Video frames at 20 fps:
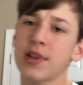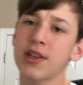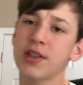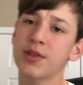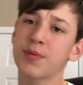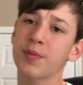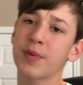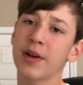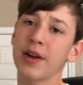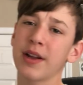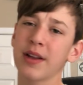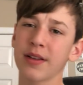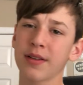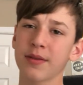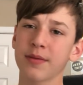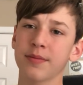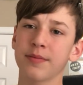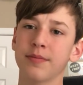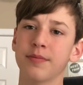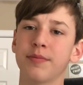spring,
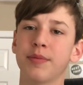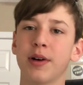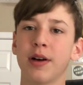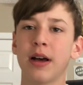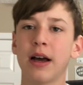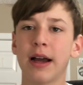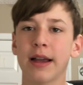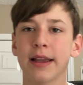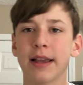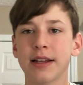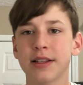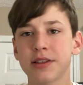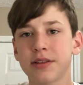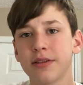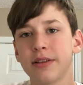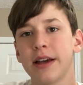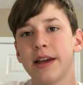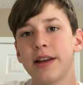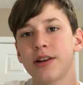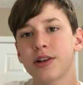but I guess
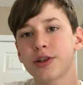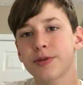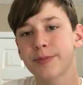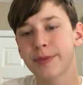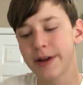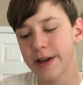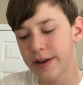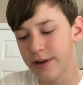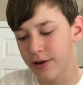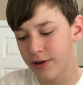later spring